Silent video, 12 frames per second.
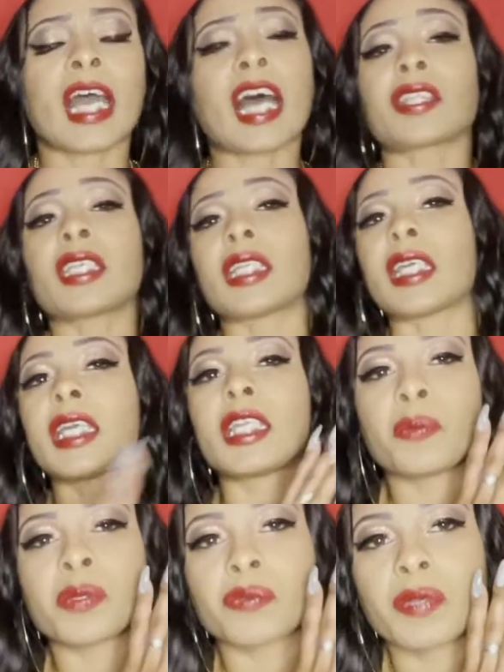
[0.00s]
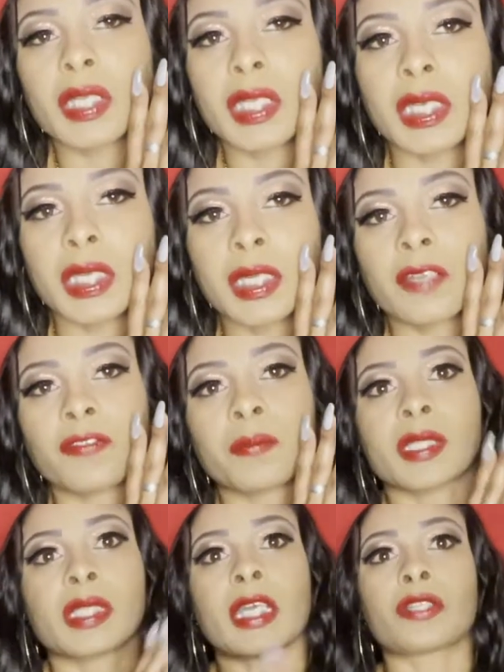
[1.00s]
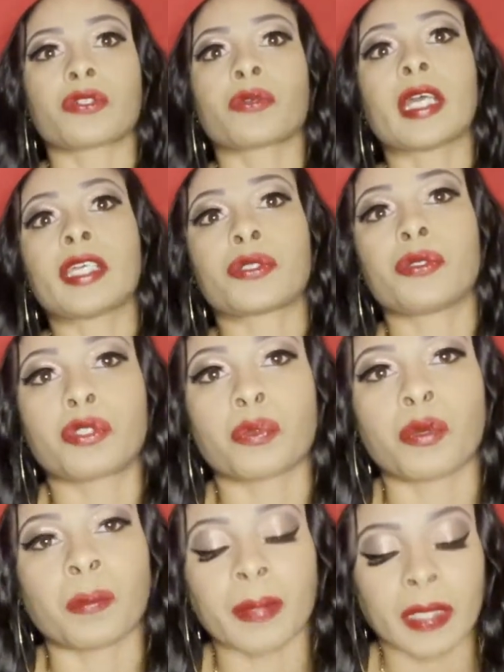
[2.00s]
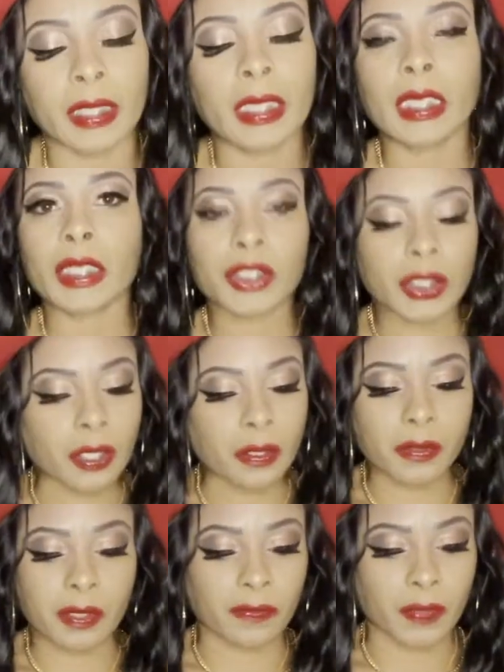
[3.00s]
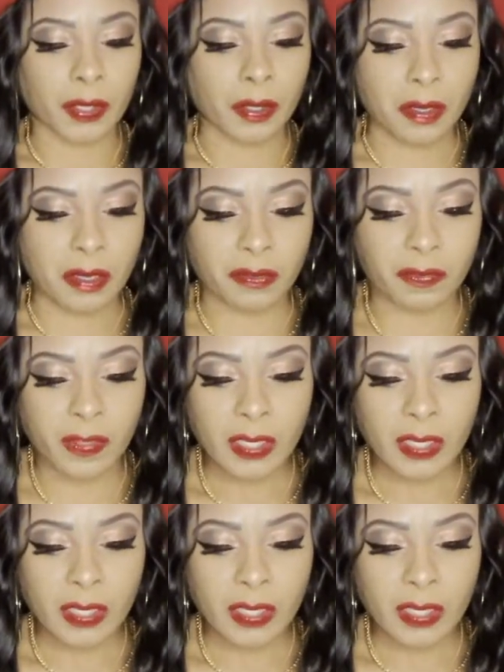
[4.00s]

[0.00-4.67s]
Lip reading: I think the Henny was really kicking in for Miss Natural as usual, but she goes the fuck off.